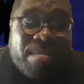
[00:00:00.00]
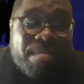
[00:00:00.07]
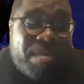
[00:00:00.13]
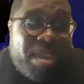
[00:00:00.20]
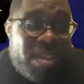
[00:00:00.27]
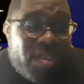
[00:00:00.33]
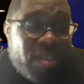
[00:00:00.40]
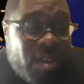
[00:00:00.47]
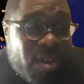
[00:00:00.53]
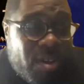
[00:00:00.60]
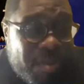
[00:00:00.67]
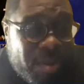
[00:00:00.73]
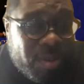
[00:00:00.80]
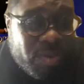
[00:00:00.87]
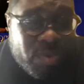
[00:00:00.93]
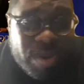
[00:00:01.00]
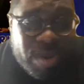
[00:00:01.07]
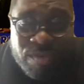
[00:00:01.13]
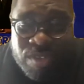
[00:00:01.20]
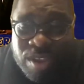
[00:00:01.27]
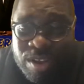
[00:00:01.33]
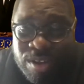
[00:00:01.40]
He's almost one
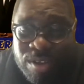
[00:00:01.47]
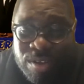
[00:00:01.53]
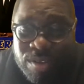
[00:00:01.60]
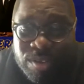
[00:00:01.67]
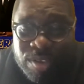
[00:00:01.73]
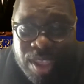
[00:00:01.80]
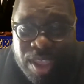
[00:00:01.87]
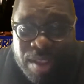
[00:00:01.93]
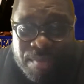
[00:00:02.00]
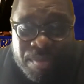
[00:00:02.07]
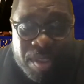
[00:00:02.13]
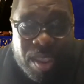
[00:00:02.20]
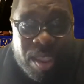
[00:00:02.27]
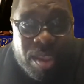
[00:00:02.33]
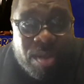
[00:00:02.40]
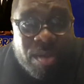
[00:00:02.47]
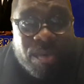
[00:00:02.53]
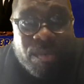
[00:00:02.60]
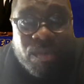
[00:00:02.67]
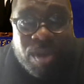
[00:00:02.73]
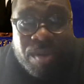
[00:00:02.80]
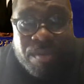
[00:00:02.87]
of those that
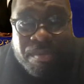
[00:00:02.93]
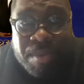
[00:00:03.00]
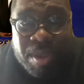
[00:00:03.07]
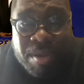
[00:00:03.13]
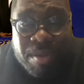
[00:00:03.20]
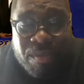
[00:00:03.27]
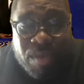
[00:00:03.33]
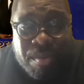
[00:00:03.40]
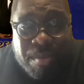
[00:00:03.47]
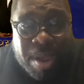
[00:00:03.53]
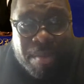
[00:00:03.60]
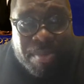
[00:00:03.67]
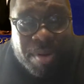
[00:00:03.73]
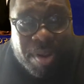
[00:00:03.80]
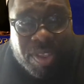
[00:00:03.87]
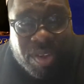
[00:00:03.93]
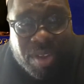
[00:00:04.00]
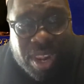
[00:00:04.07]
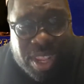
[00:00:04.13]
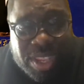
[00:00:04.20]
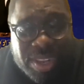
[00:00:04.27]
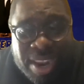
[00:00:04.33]
when my brother
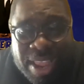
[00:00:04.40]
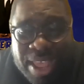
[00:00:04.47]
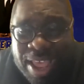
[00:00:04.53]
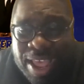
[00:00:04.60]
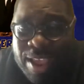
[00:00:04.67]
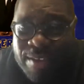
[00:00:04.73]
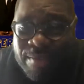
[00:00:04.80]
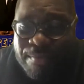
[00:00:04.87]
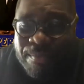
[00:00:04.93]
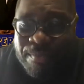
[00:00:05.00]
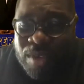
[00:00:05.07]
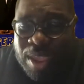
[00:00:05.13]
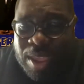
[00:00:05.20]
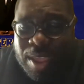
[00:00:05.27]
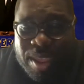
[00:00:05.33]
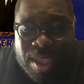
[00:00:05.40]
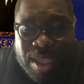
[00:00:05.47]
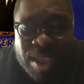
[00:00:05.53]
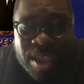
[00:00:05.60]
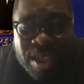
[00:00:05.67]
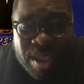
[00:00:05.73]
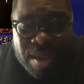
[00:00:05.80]
was alive, we
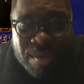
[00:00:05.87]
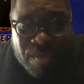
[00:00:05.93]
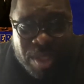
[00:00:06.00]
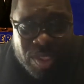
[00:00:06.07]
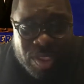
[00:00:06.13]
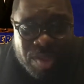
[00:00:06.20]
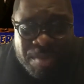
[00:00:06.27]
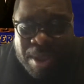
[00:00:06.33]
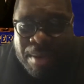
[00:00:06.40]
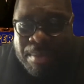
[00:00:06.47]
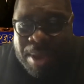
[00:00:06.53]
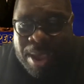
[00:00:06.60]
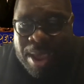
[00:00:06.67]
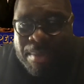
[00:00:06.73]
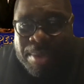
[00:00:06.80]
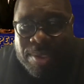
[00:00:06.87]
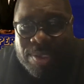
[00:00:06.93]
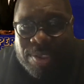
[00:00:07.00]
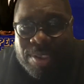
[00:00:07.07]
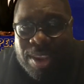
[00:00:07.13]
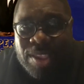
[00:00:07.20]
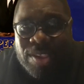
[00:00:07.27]
went to my mom
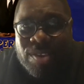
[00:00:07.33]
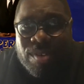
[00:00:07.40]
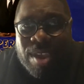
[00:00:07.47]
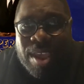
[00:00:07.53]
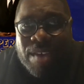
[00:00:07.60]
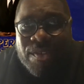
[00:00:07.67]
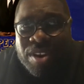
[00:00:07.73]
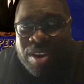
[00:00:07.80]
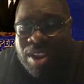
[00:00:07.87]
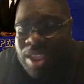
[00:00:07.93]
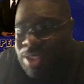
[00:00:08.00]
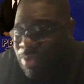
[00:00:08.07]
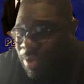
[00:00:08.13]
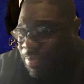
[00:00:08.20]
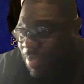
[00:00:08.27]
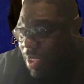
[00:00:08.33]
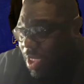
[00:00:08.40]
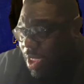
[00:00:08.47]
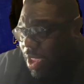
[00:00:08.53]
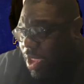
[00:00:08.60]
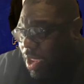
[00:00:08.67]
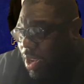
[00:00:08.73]
and said that you have another one
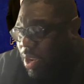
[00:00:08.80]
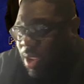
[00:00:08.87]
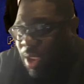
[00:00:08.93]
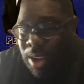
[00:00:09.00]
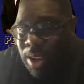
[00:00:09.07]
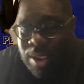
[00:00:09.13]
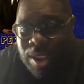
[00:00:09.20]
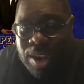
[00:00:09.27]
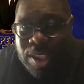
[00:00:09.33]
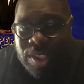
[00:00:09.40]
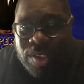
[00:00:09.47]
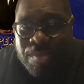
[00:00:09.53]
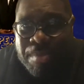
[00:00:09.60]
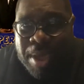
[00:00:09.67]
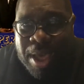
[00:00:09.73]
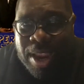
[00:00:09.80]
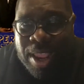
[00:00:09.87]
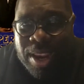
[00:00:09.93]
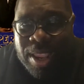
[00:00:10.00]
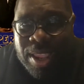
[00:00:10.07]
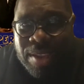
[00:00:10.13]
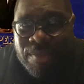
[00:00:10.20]
and didn't tell us about
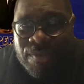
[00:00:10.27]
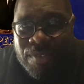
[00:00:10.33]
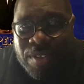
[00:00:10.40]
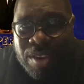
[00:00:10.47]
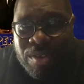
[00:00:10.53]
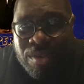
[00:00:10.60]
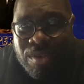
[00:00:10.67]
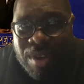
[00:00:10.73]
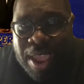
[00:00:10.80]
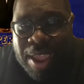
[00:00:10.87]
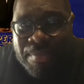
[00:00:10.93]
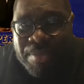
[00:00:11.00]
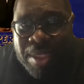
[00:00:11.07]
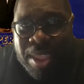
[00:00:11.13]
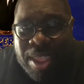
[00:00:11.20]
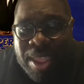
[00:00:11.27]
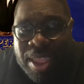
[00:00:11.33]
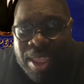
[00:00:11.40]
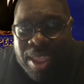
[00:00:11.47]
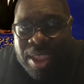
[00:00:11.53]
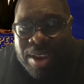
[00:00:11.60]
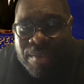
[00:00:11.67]
it. He fit right
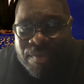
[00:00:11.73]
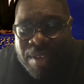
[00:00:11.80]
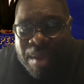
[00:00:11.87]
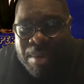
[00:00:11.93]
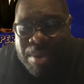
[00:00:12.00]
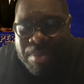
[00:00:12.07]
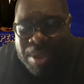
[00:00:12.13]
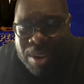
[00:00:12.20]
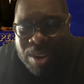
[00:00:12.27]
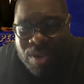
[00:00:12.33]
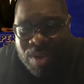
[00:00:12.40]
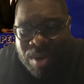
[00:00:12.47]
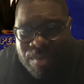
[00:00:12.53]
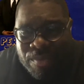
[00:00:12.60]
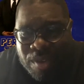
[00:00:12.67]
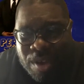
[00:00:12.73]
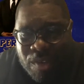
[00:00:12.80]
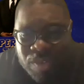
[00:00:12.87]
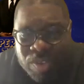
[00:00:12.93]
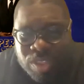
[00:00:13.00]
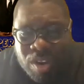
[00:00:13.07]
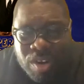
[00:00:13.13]
in the family. Been knowing him for
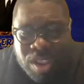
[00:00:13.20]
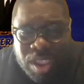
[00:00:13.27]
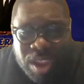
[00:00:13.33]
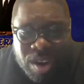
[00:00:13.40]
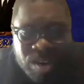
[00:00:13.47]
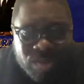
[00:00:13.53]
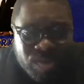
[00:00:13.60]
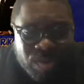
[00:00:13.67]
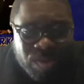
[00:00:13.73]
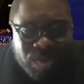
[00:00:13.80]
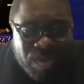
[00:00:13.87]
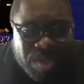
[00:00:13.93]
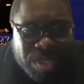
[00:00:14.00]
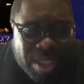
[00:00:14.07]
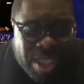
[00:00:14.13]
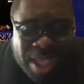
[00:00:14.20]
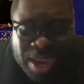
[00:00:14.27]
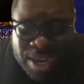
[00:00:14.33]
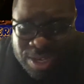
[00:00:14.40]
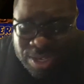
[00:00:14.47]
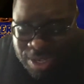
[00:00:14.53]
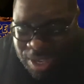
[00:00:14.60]
over 30 years. We went to
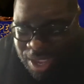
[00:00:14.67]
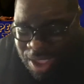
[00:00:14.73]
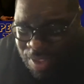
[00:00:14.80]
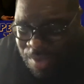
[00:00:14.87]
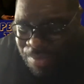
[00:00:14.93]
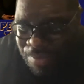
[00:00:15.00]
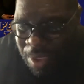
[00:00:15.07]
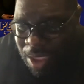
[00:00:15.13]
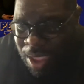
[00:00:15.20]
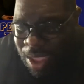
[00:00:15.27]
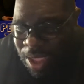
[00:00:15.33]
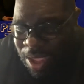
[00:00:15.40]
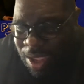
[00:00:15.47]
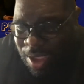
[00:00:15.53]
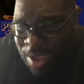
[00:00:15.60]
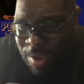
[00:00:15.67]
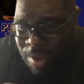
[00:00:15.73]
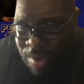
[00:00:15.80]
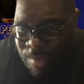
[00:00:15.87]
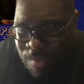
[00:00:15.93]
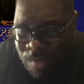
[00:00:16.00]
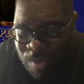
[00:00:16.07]
college together.
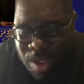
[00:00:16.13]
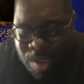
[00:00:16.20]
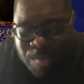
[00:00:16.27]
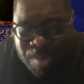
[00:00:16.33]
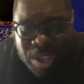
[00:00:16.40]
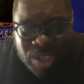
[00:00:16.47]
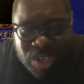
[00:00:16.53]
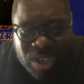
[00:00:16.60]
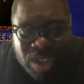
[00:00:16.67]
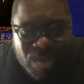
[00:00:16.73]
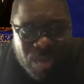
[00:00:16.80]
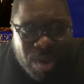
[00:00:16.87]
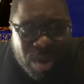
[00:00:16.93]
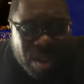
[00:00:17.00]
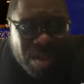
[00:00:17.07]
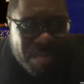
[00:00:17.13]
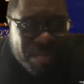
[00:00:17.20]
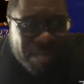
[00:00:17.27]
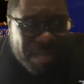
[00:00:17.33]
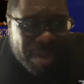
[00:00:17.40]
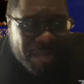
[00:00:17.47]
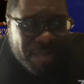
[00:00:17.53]
Please, y'all
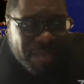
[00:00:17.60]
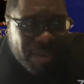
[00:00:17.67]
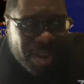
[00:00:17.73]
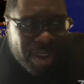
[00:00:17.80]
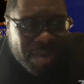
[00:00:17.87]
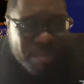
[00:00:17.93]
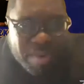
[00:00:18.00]
welcome my friend and